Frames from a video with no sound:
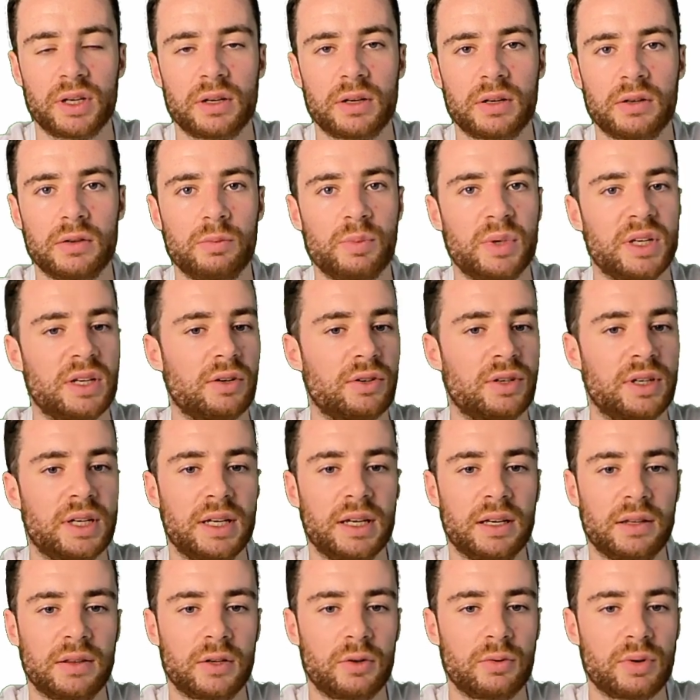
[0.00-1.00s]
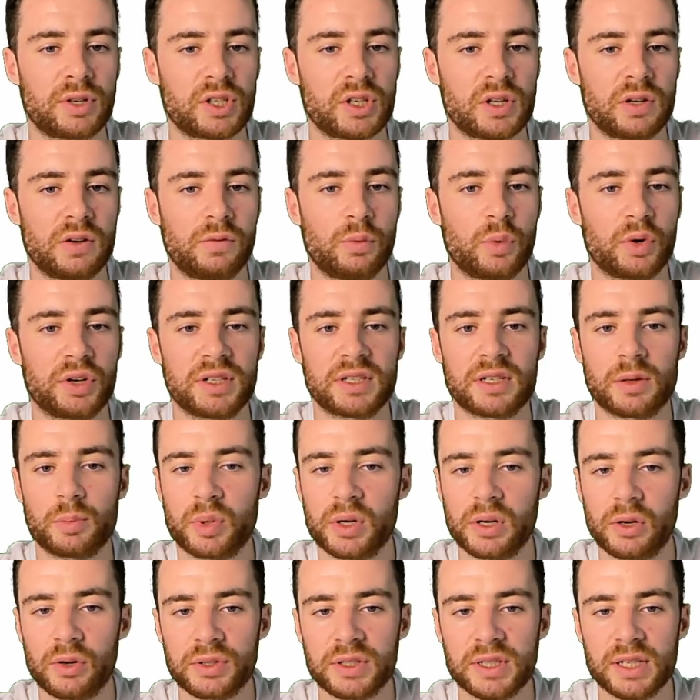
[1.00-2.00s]
We're going to be looking at the question of what is a
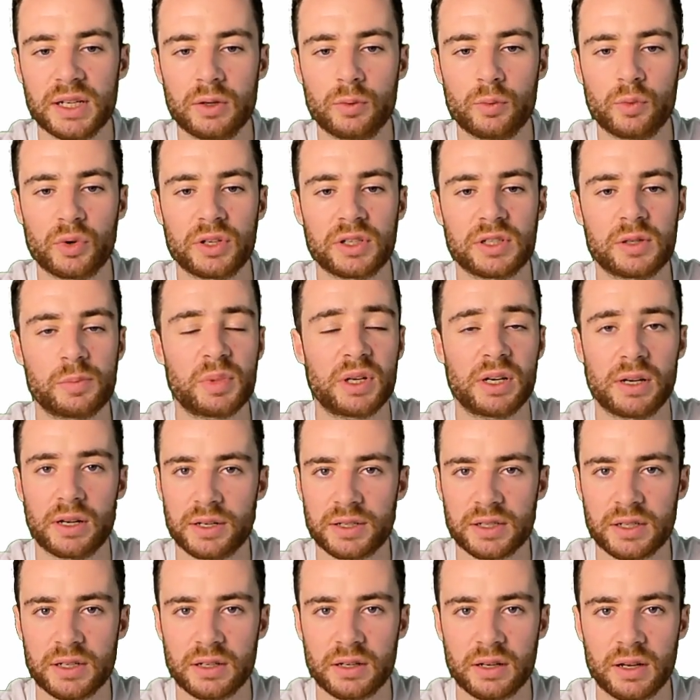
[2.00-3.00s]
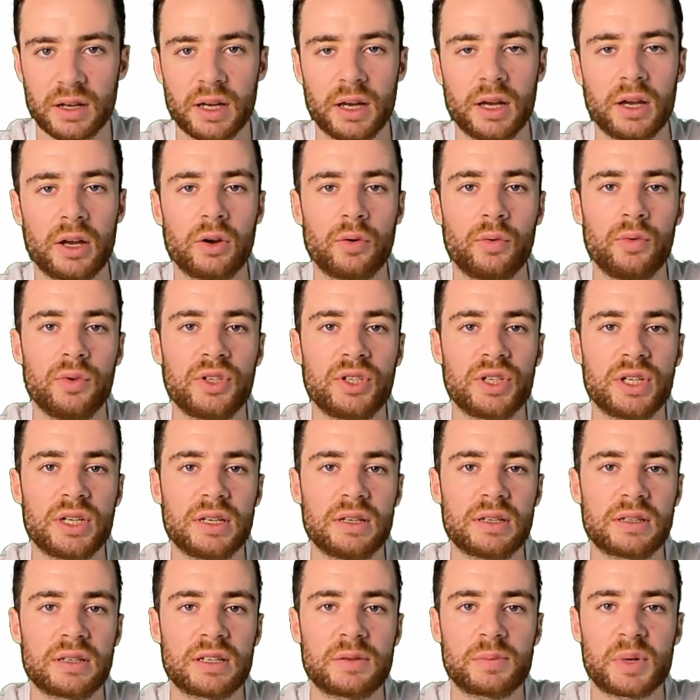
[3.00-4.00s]
pilote and what is a pilaster, which
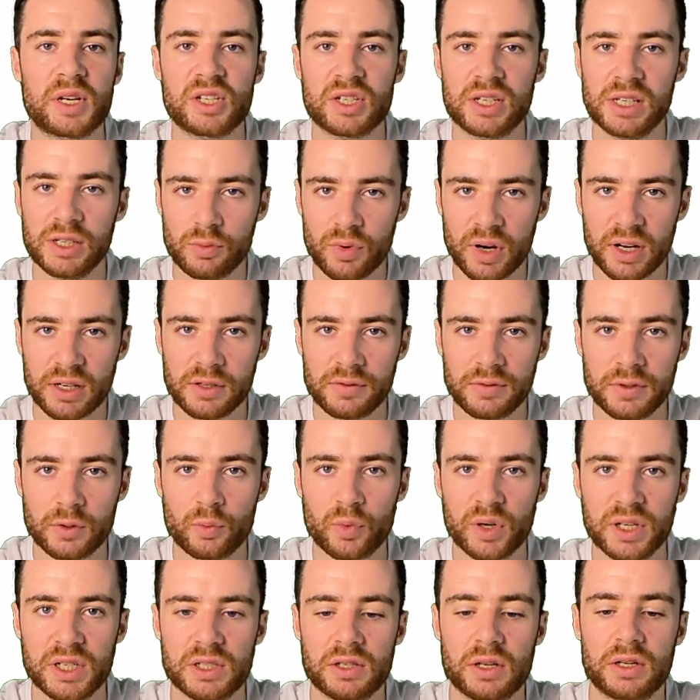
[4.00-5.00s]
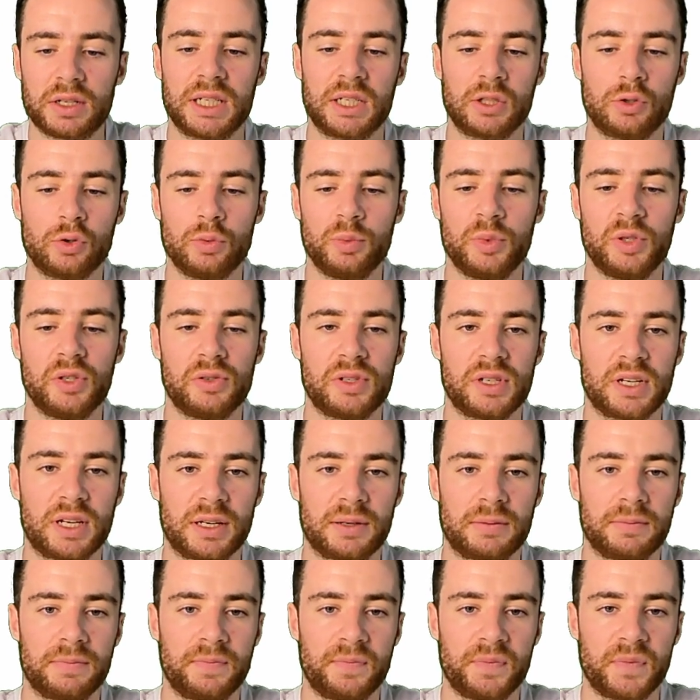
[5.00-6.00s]
is especially relevant when studying Corbusier.